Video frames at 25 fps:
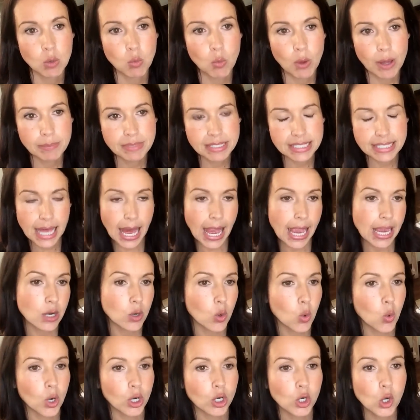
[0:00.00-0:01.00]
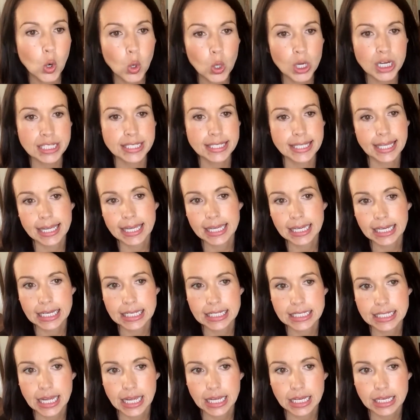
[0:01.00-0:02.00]
website or course that he
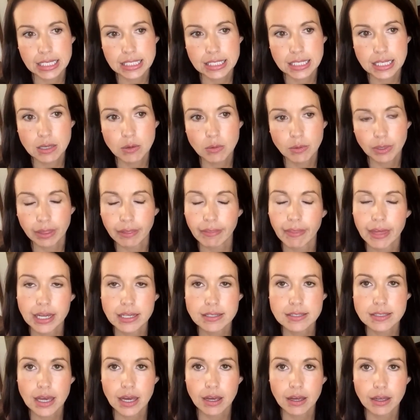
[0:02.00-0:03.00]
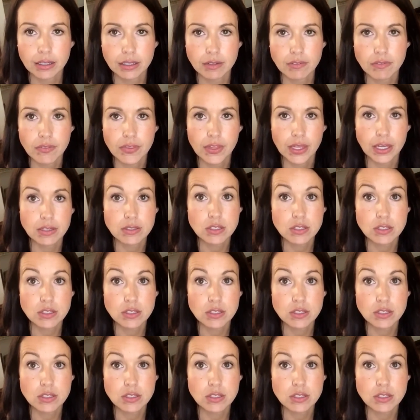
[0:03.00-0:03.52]
can take because he really likes that kind of thing.